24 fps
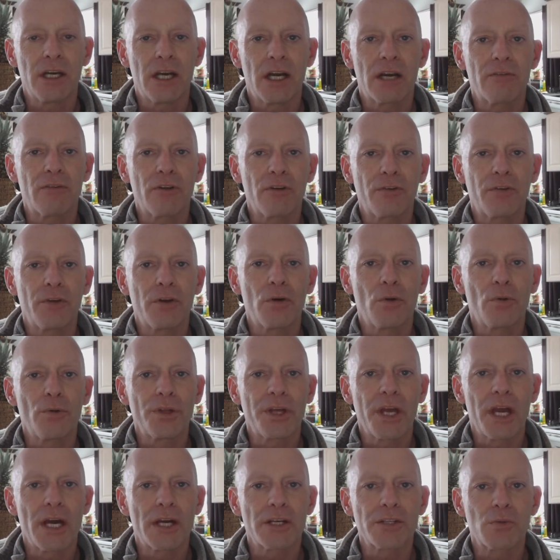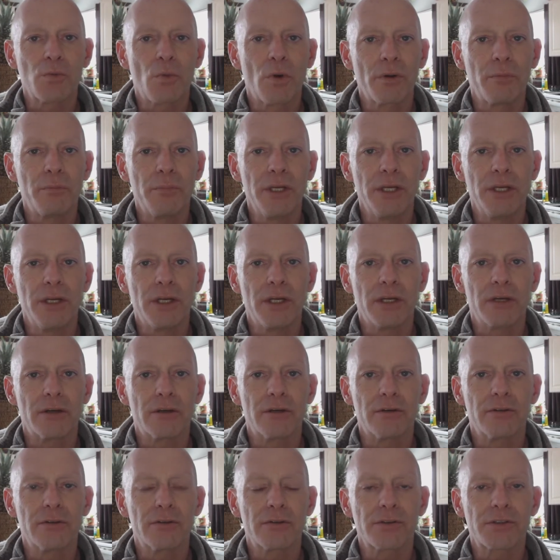everything only has one meaning.
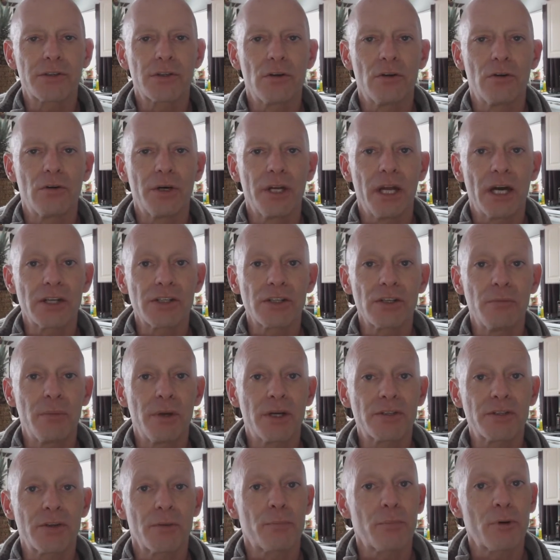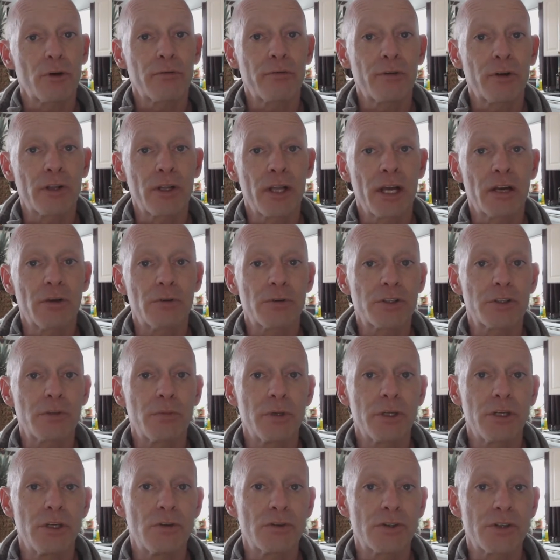So it actually makes a perfect language to
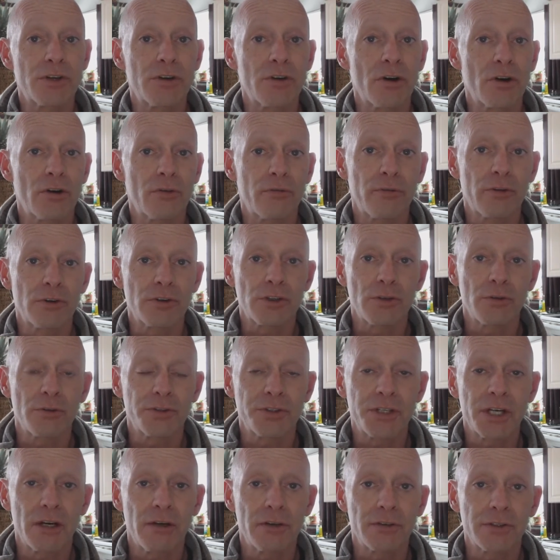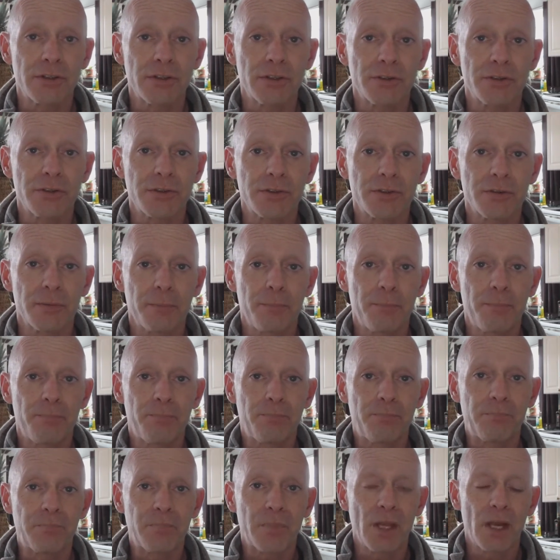be used in artificial intelligence.
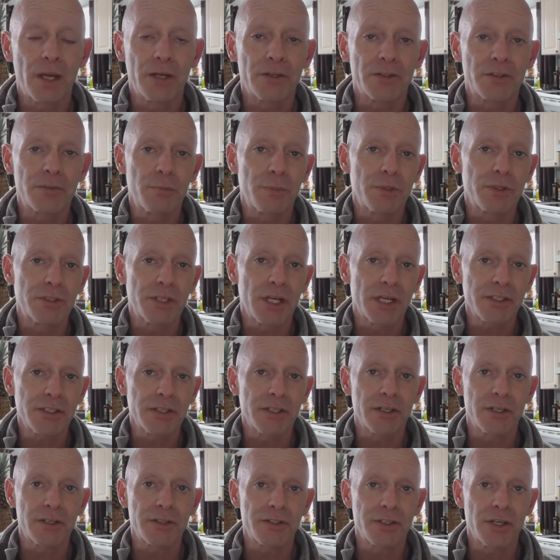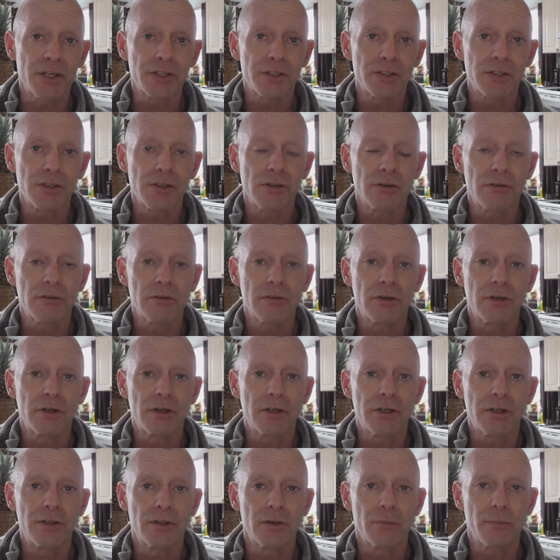And it's been tested as such
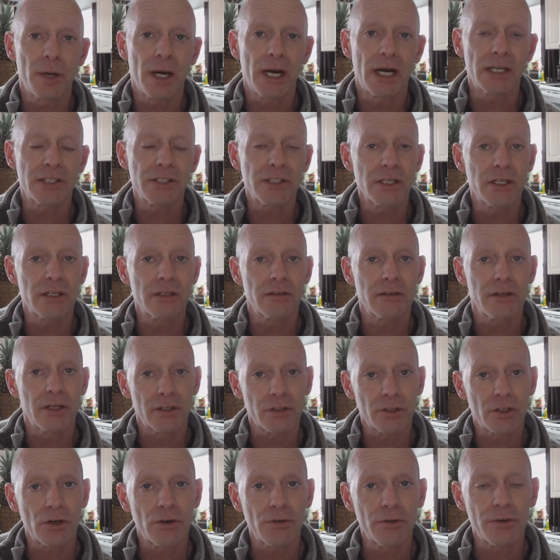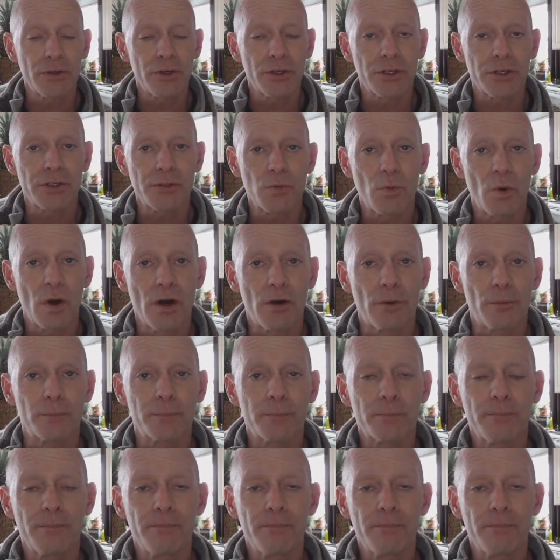in the past and currently as well.